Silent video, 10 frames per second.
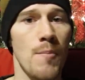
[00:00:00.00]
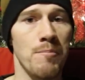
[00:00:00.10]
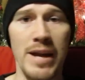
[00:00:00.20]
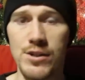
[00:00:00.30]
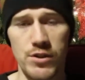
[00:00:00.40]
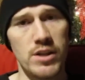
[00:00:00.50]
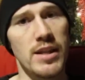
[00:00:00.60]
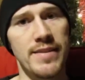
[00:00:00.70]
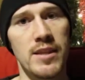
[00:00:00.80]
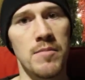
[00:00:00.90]
make sure you
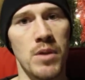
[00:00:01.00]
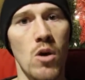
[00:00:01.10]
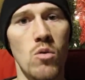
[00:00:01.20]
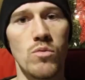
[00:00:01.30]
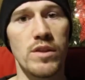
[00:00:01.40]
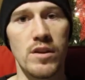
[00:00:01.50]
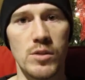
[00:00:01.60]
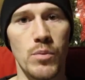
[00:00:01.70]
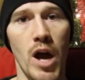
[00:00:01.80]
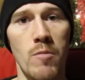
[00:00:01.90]
let them know that
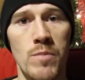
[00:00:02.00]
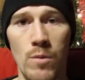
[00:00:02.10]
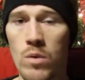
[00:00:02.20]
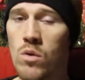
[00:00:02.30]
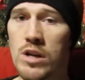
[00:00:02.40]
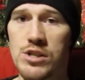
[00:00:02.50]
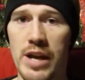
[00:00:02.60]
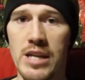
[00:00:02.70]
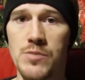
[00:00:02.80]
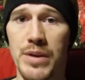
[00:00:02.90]
there's a problem that we want it
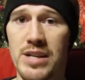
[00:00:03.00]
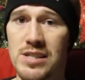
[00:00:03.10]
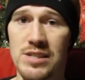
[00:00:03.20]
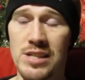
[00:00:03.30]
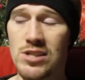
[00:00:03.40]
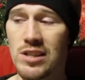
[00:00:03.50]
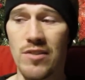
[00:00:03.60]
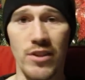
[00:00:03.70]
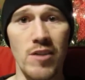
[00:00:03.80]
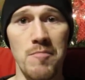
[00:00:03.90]
changed, because
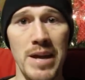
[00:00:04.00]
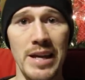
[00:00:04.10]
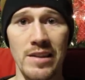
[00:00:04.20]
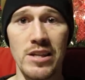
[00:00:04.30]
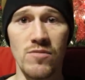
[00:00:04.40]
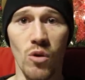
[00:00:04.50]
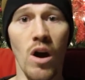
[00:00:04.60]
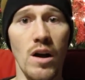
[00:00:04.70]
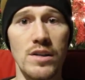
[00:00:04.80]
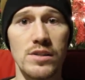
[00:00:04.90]
essentially they're making this for
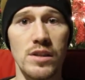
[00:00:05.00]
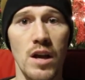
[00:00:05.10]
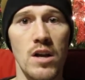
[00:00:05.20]
us.